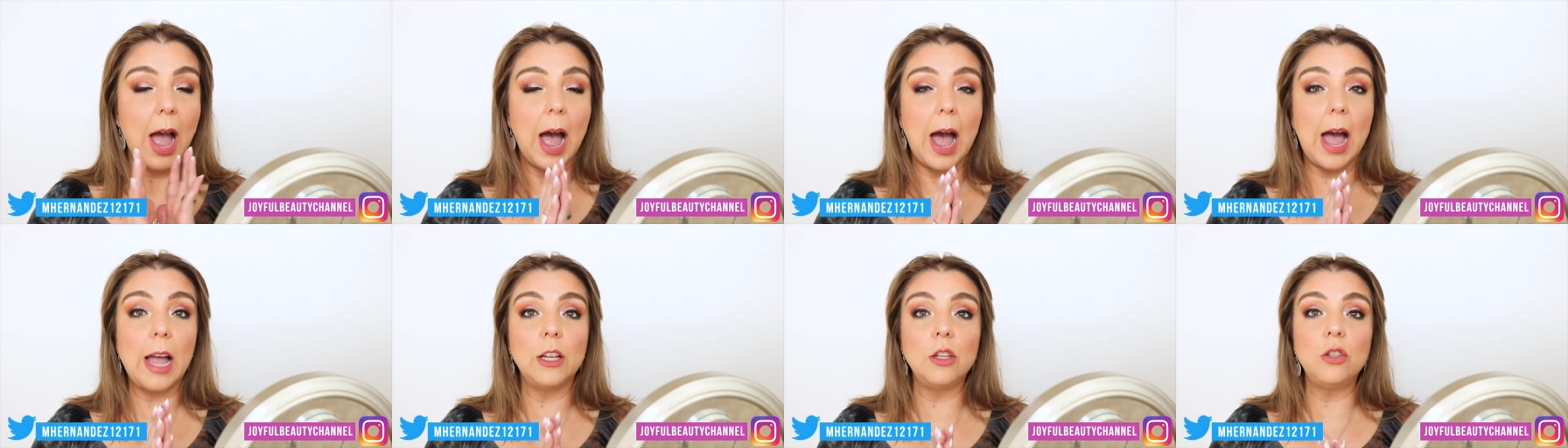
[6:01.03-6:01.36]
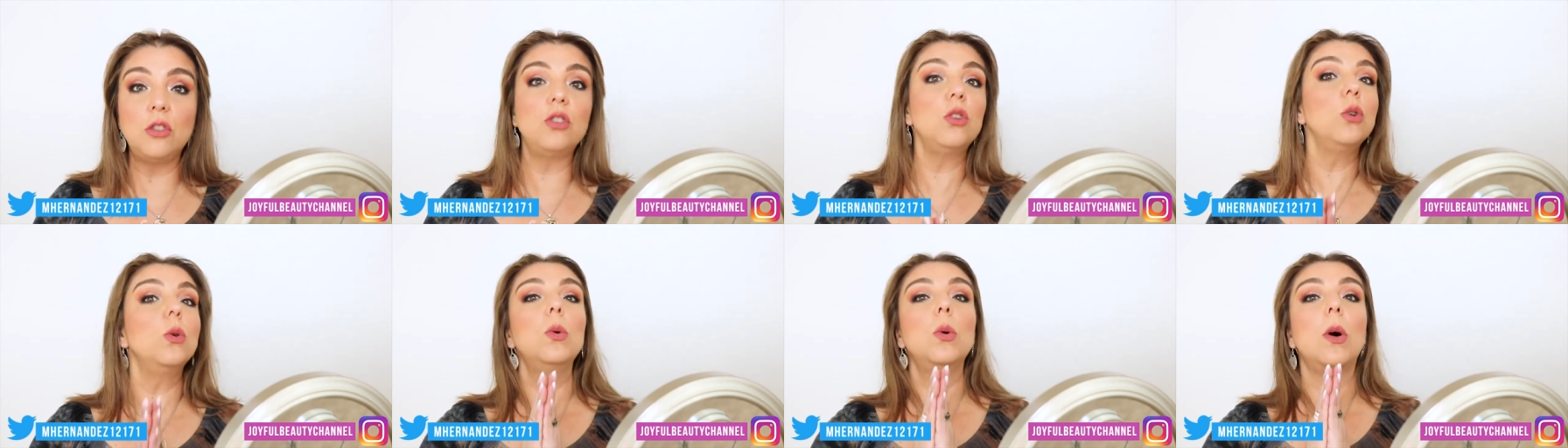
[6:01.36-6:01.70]
I
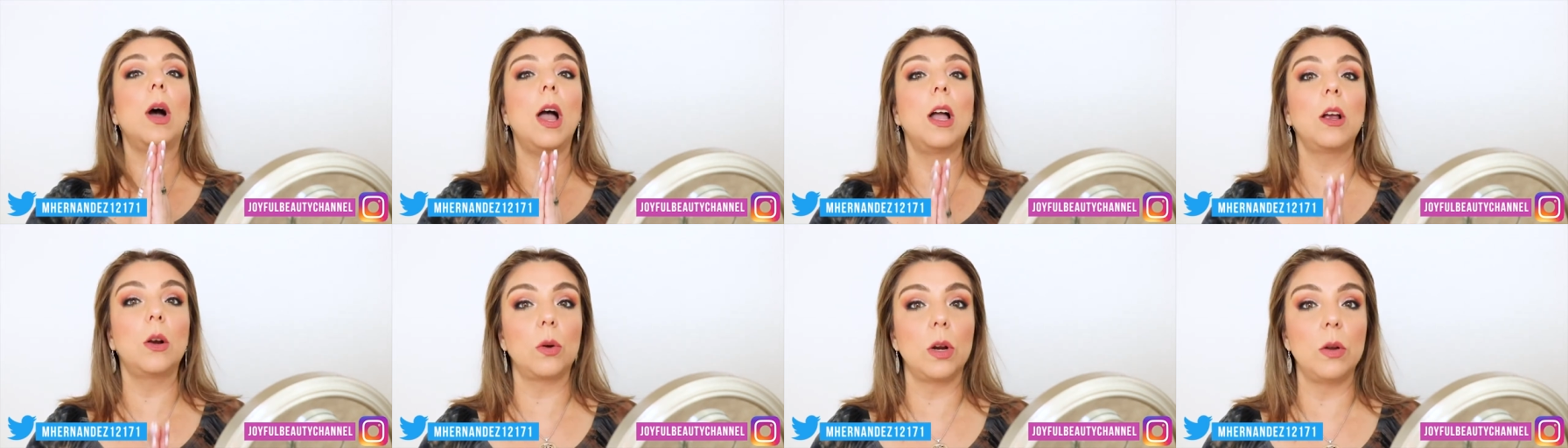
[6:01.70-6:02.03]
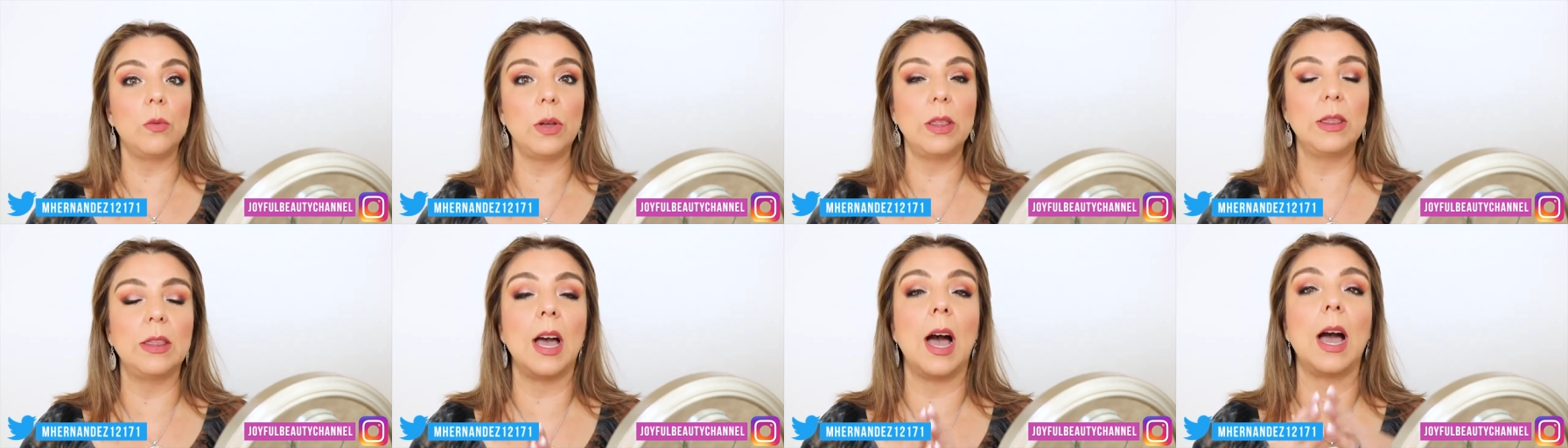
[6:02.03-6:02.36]
do agree
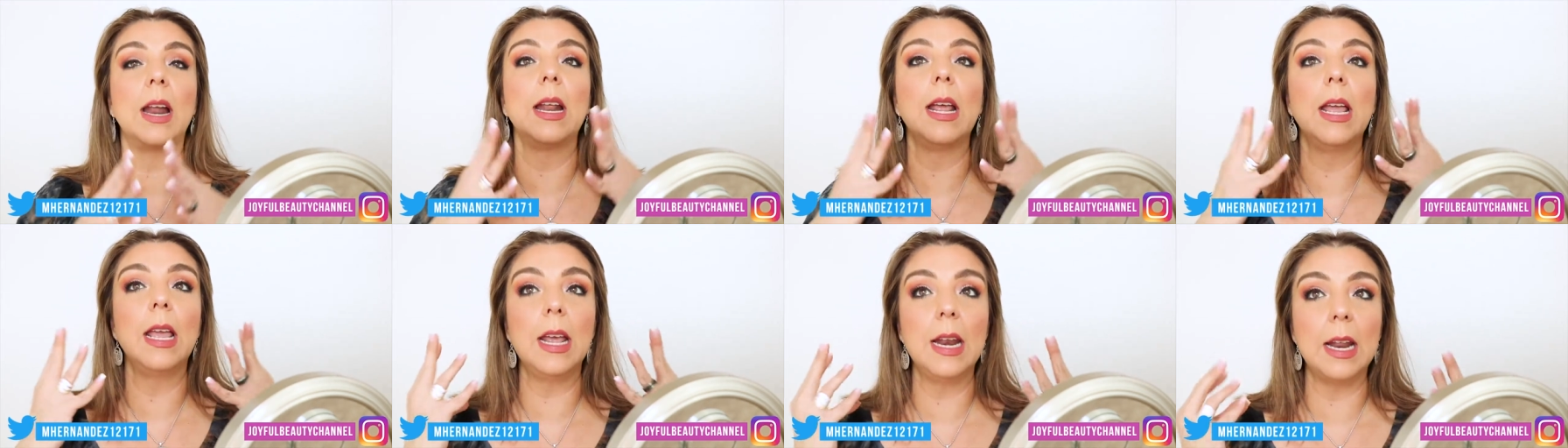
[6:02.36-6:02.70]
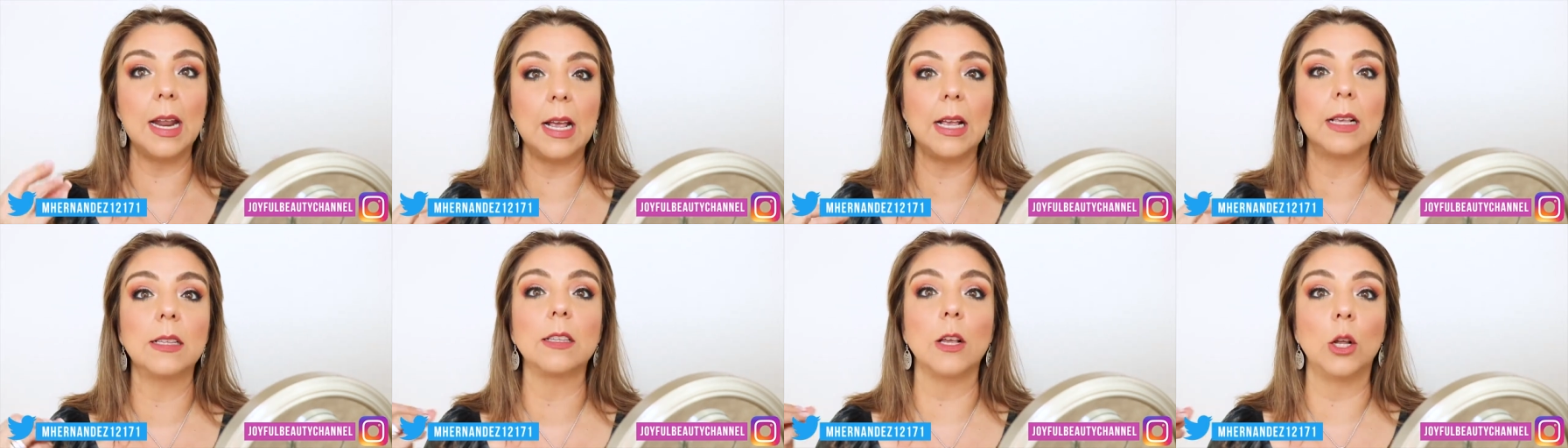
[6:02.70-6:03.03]
with that. It
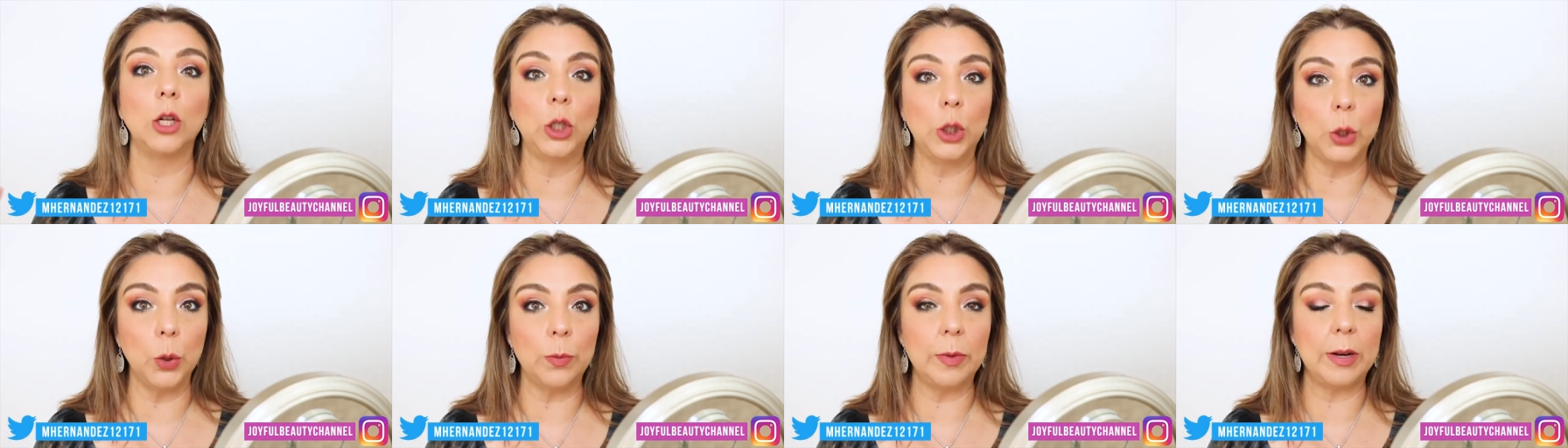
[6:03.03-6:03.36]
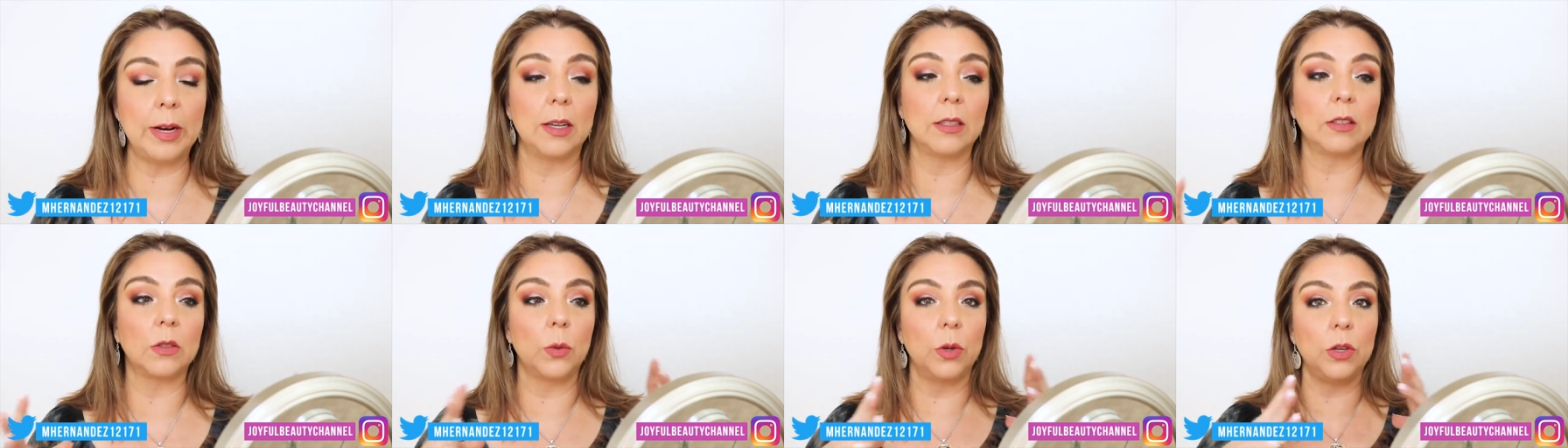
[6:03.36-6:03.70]
is
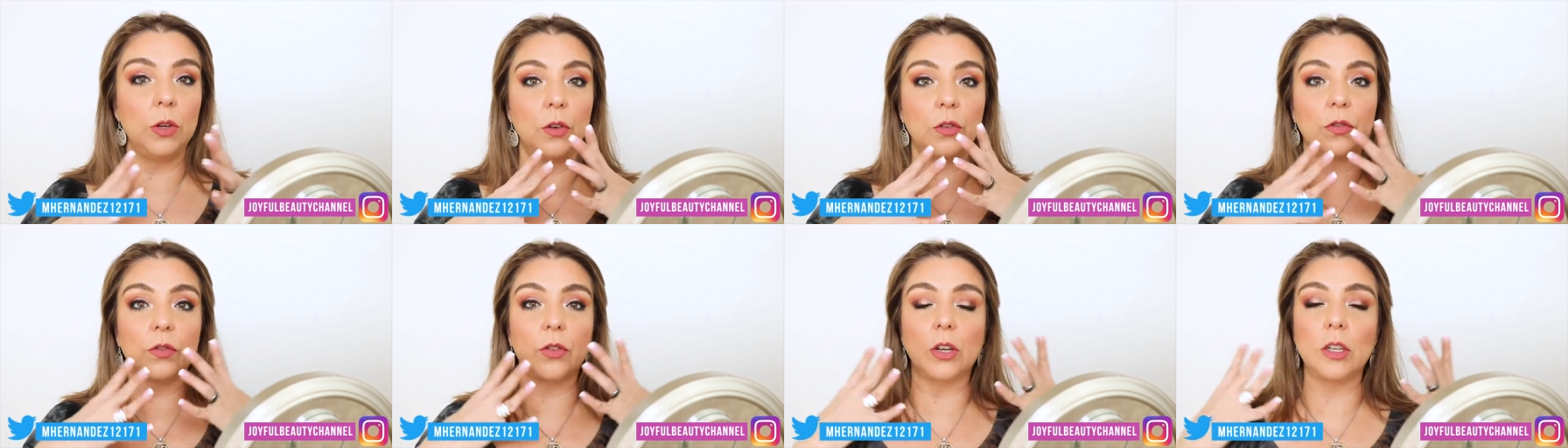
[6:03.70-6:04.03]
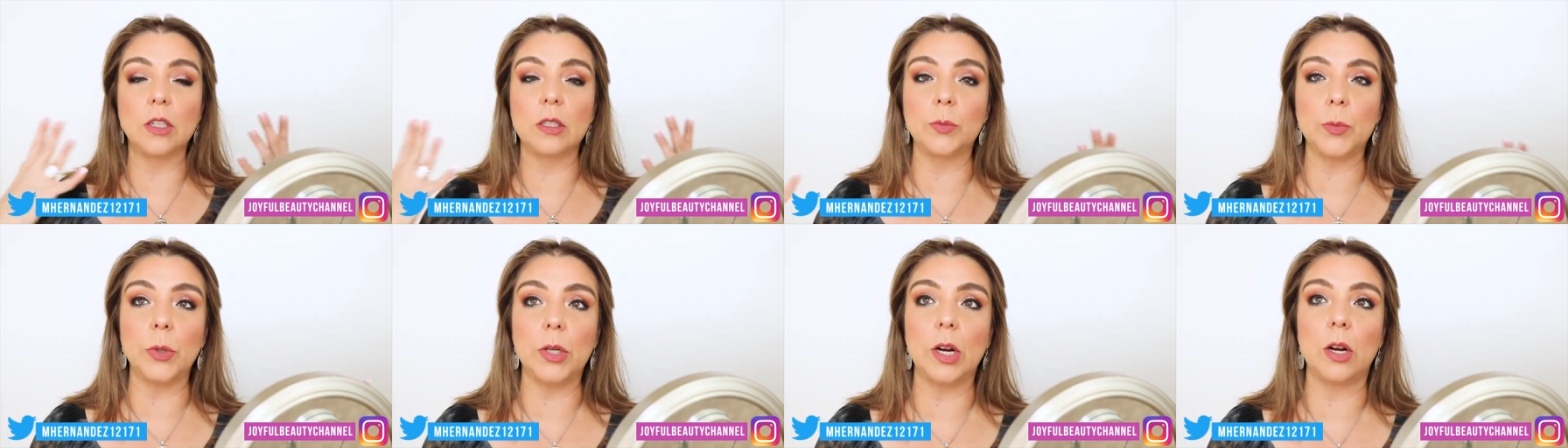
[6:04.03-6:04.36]
luminous when you
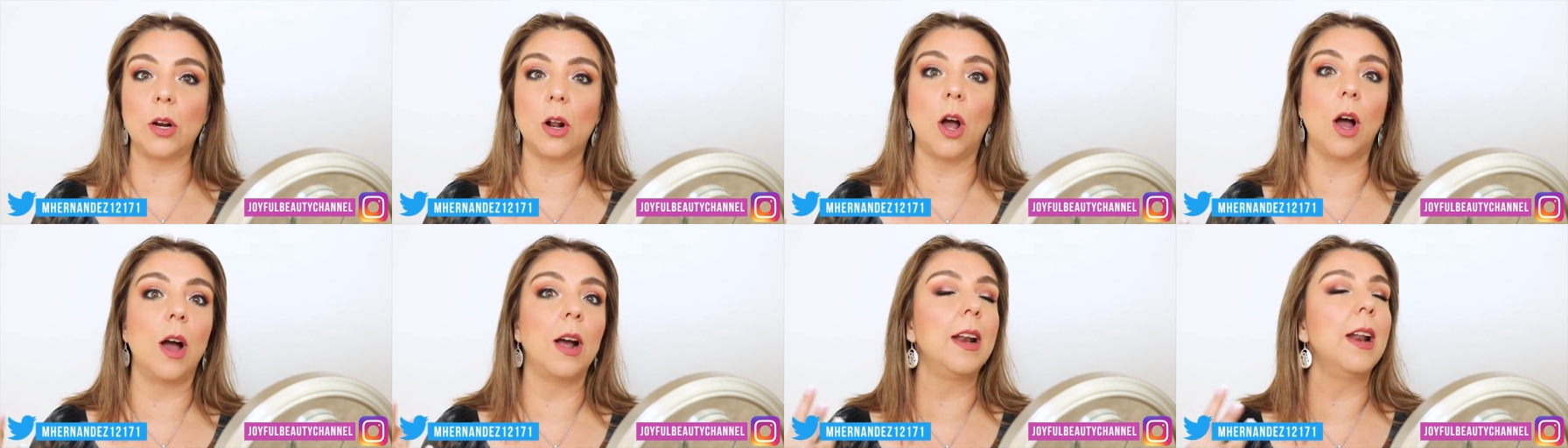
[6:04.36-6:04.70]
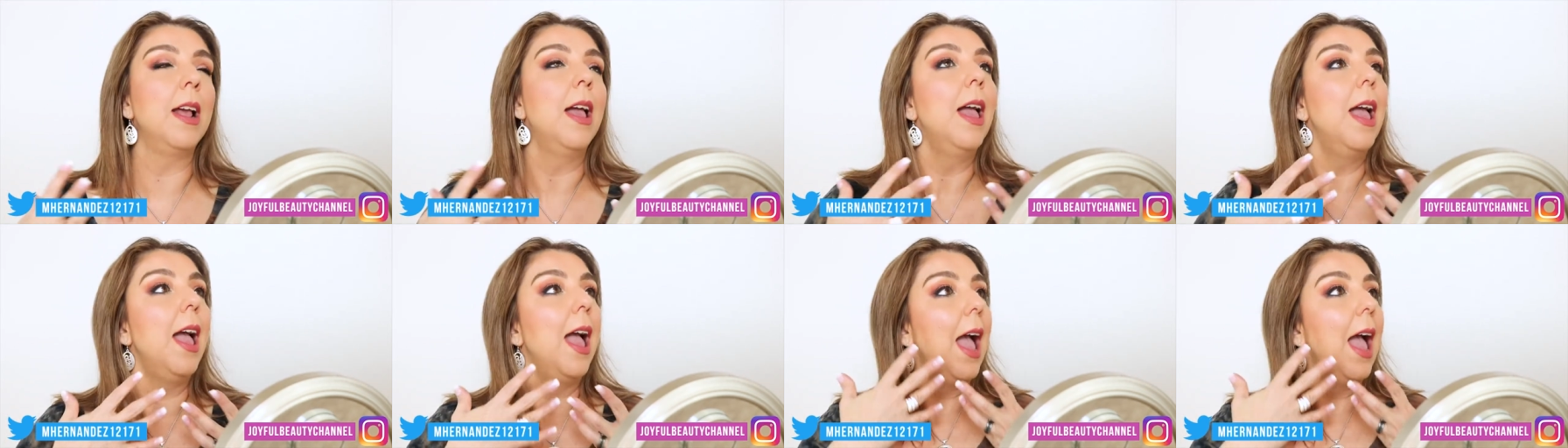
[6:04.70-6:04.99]
first put it on